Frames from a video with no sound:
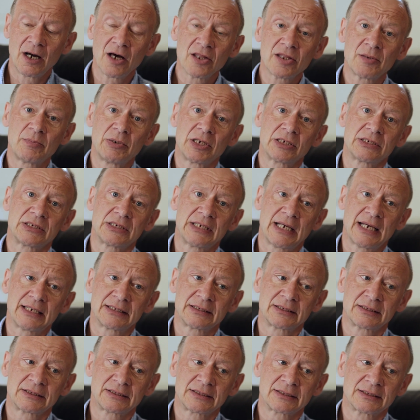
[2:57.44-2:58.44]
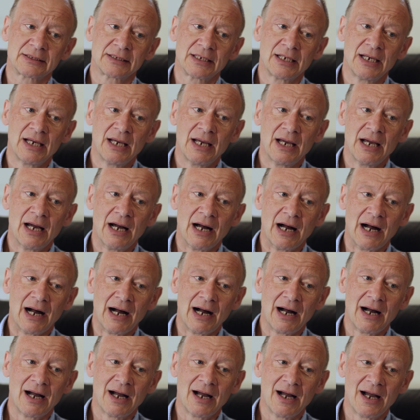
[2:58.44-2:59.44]
other blood tests.
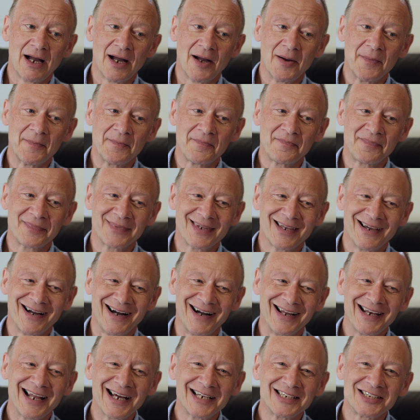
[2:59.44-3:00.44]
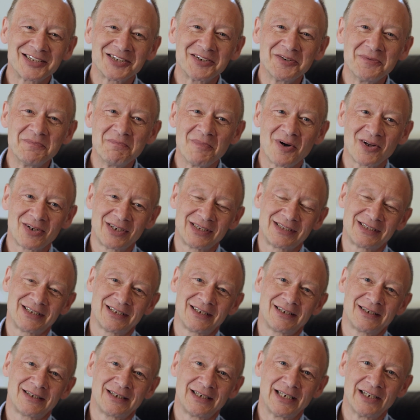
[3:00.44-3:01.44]
Um, I like to
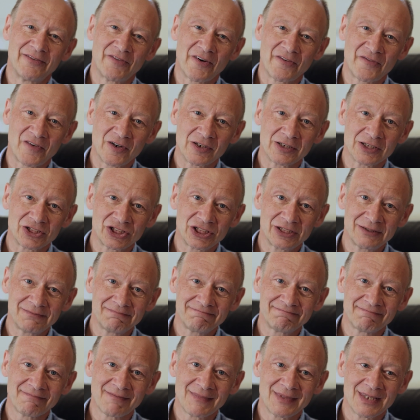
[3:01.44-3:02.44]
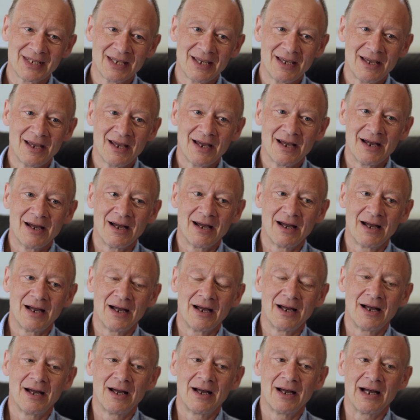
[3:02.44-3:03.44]
monitor liver function.
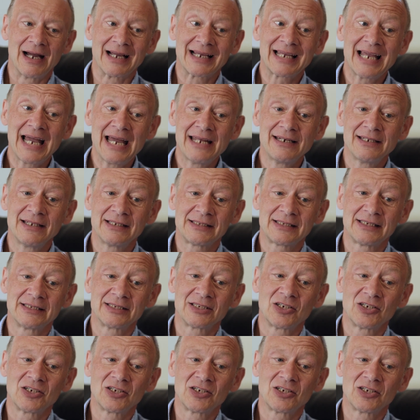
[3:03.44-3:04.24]
Uh, again, this